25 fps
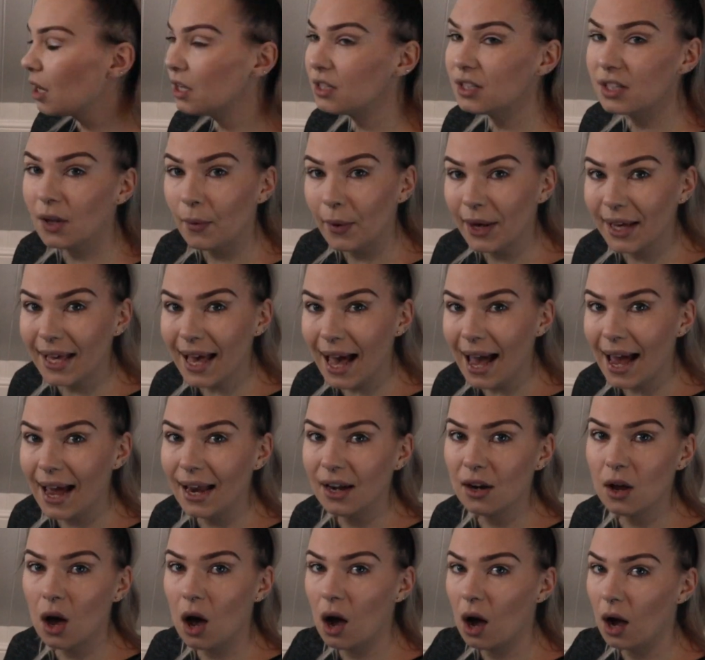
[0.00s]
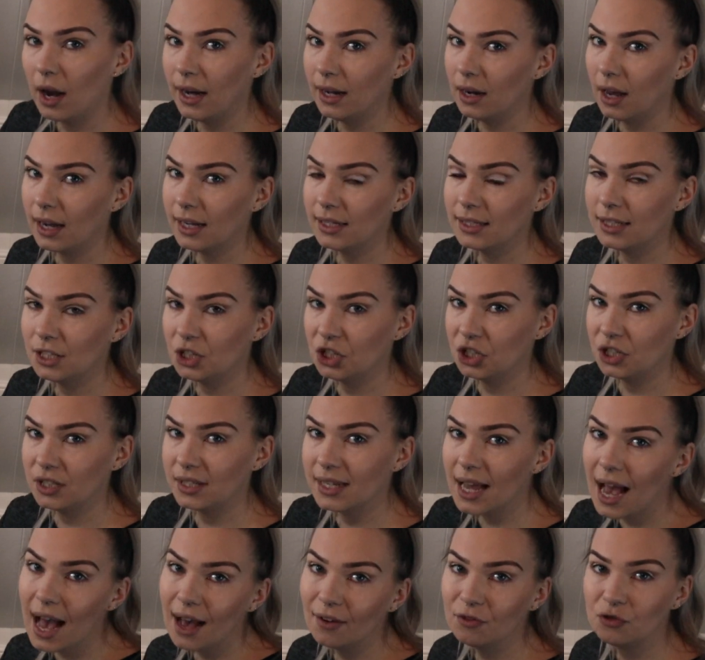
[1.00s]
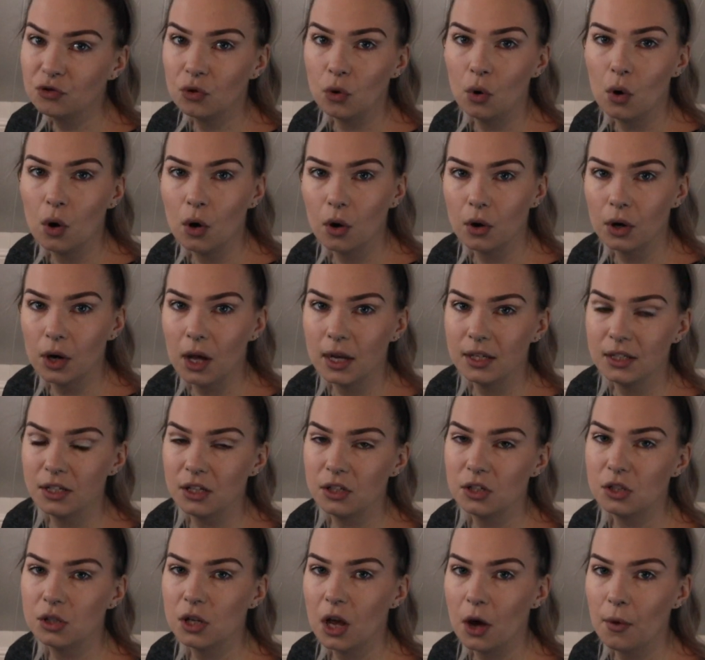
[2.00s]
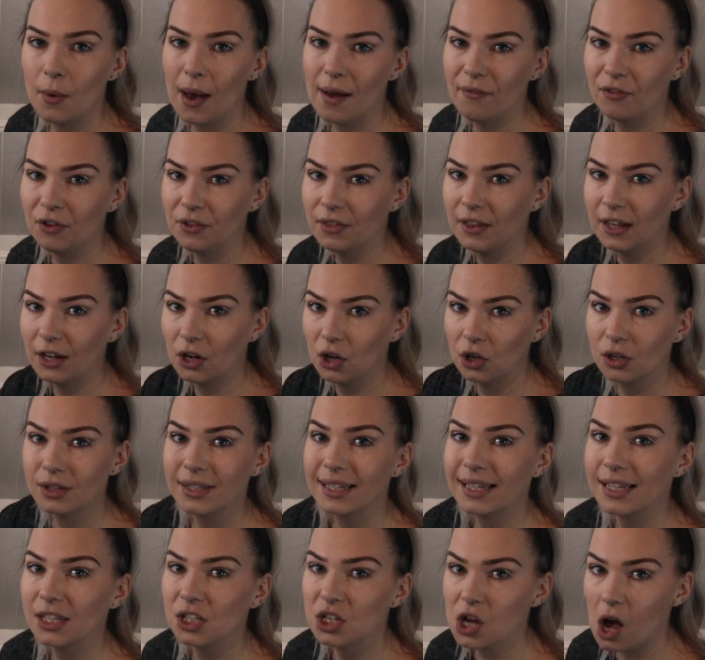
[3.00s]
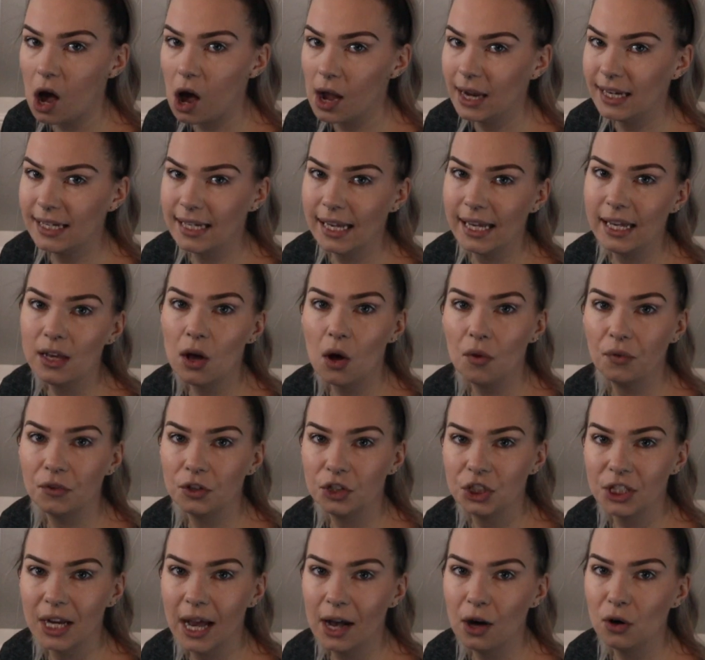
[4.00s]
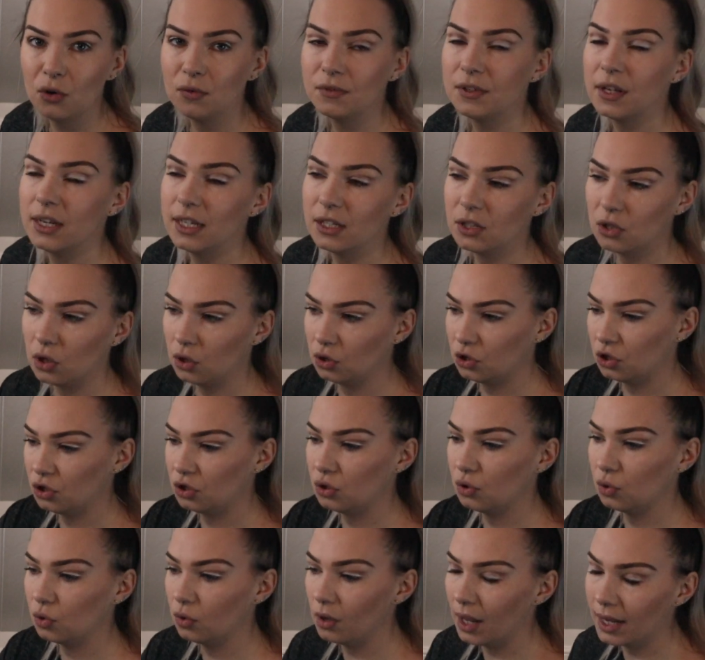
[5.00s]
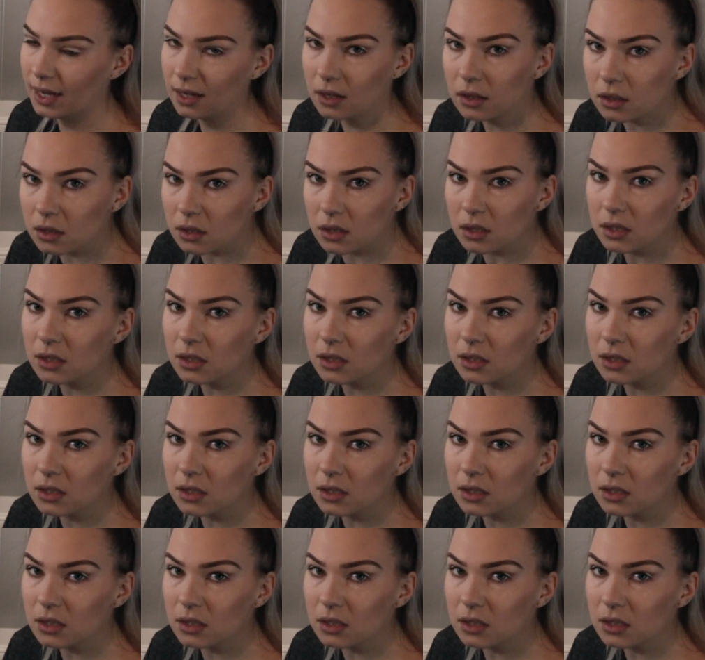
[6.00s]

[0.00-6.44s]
So again, I like to just have drawer organisers so everything looks tidy on the shelves and it's not just all like